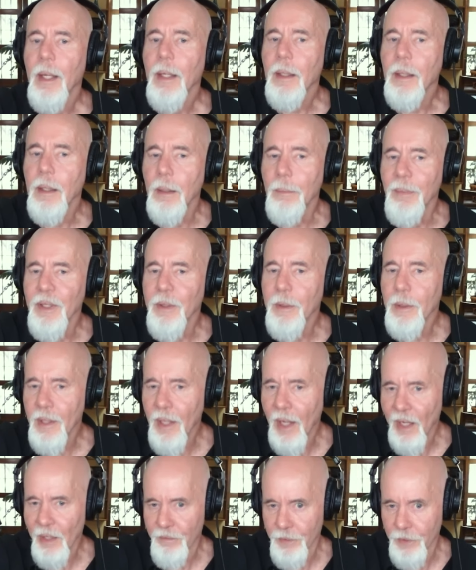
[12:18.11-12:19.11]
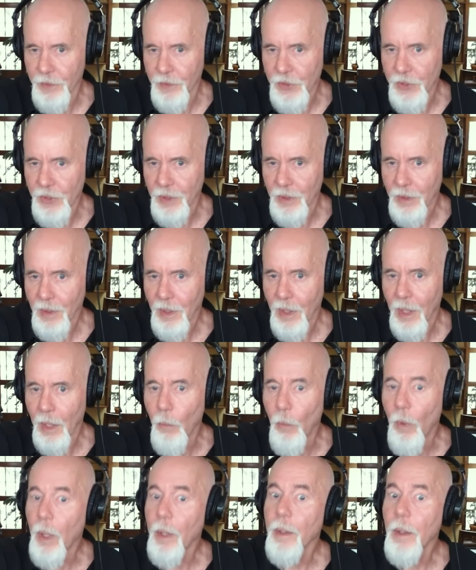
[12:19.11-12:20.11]
Give me the guy version. I
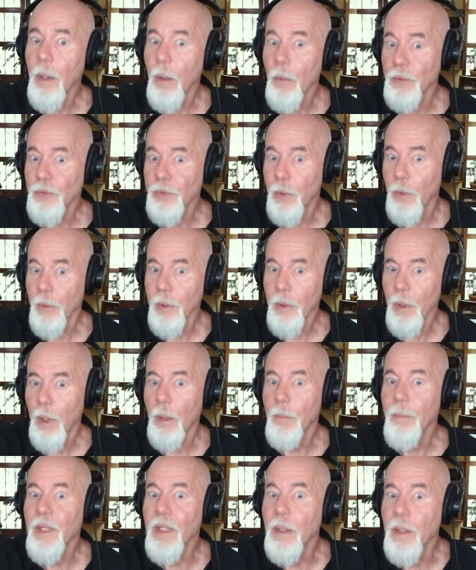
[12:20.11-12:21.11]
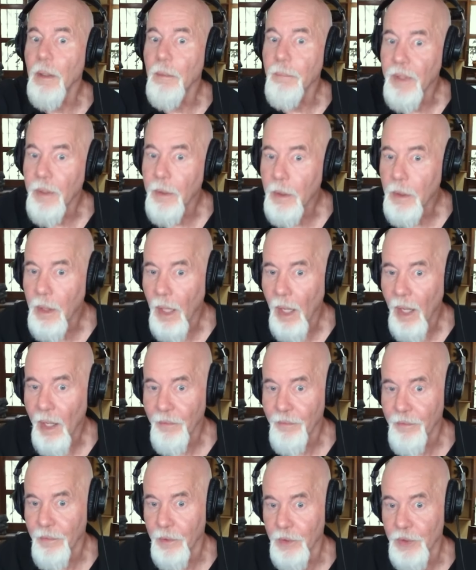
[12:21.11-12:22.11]
want to know what's going on, but give me the
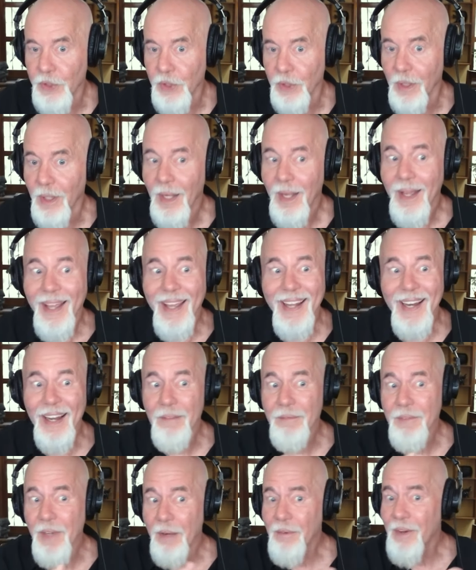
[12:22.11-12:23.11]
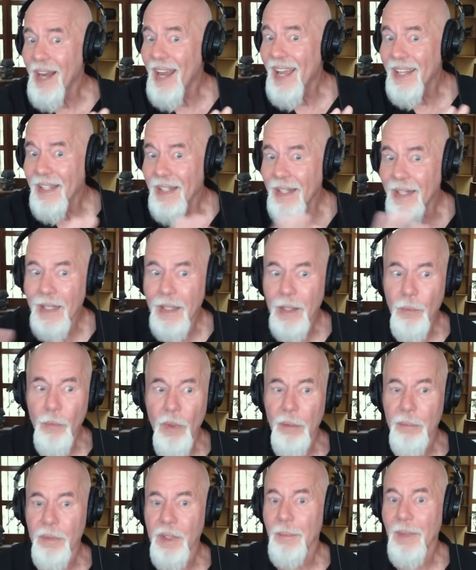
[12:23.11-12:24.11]
guy version. And I've never had any
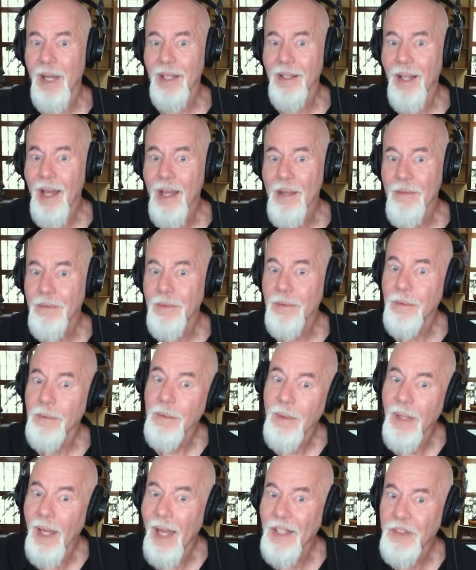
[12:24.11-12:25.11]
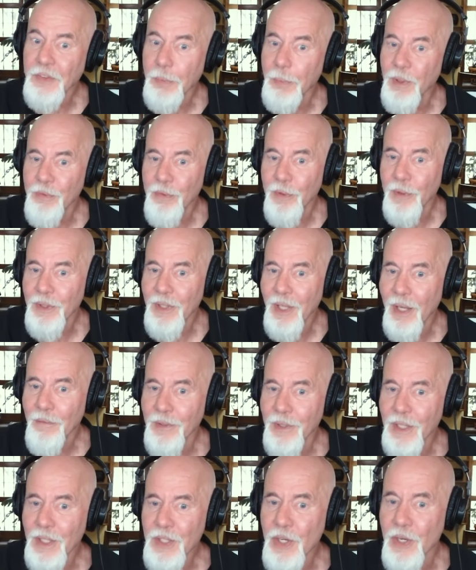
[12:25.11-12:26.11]
woman in my life ask me for a
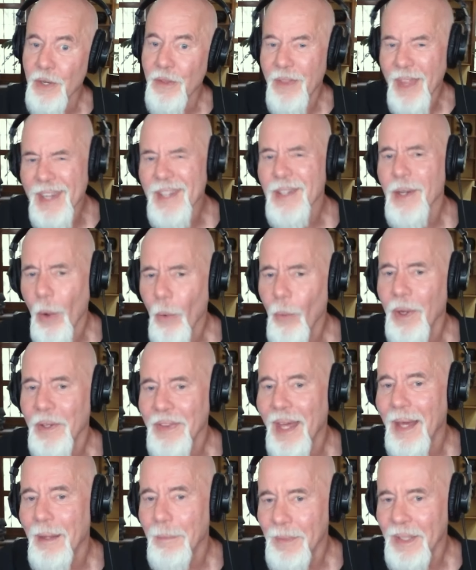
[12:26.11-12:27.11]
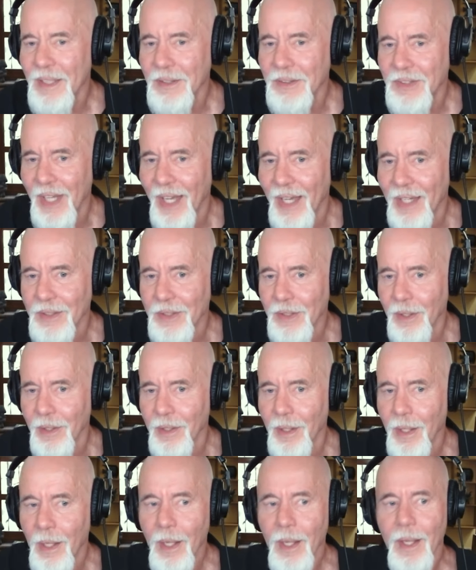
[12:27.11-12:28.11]
definition. They know what that means,
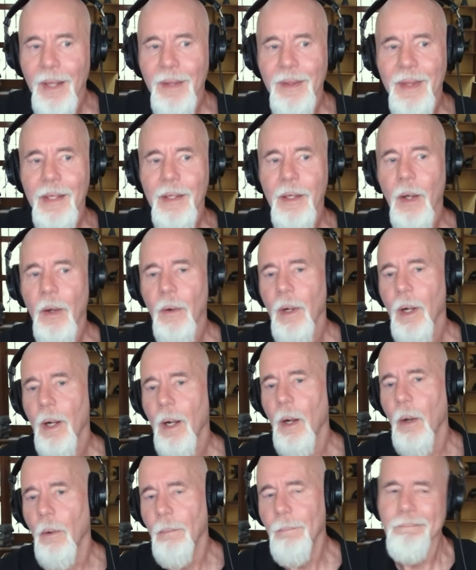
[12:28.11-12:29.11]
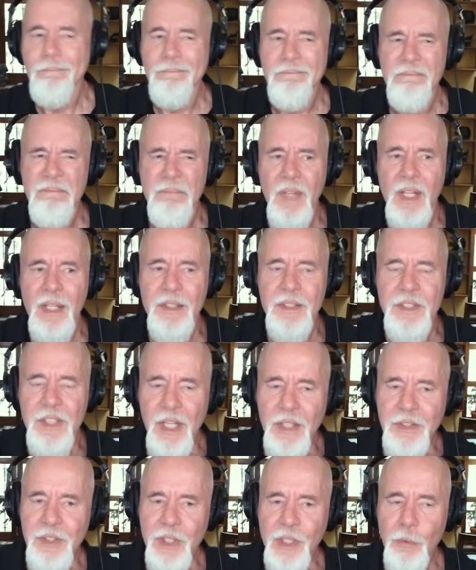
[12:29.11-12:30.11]
actually. They go, oh,
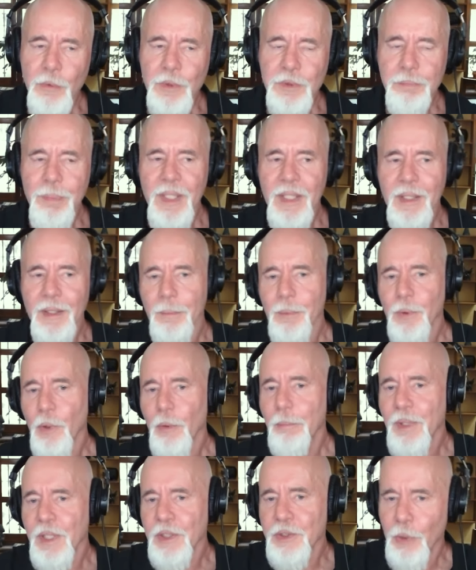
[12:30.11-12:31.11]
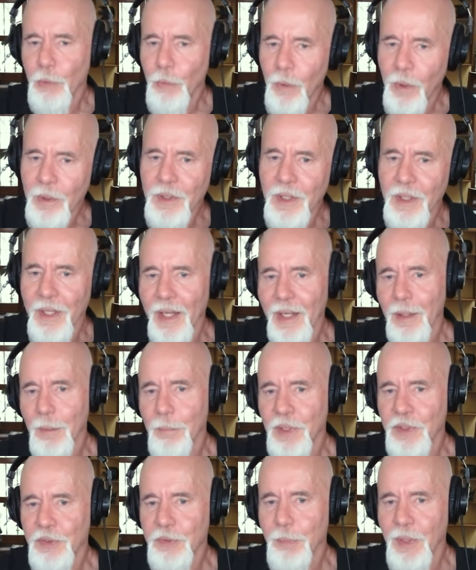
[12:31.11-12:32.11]
Jessica was being a real bitch at work today and it
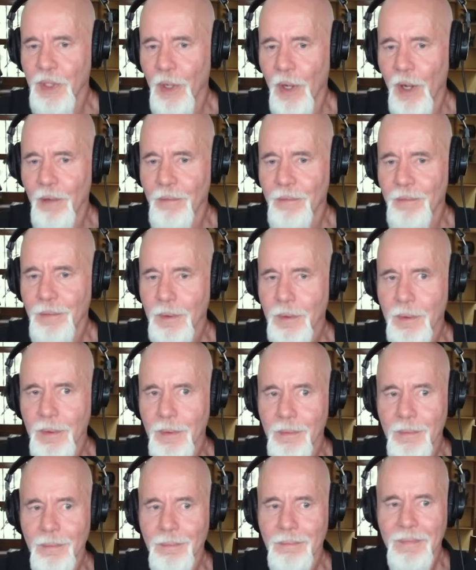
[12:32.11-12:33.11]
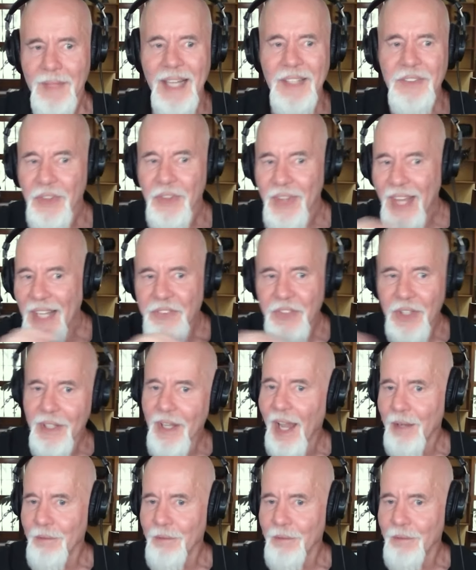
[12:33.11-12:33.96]
pissed me off. That's the guy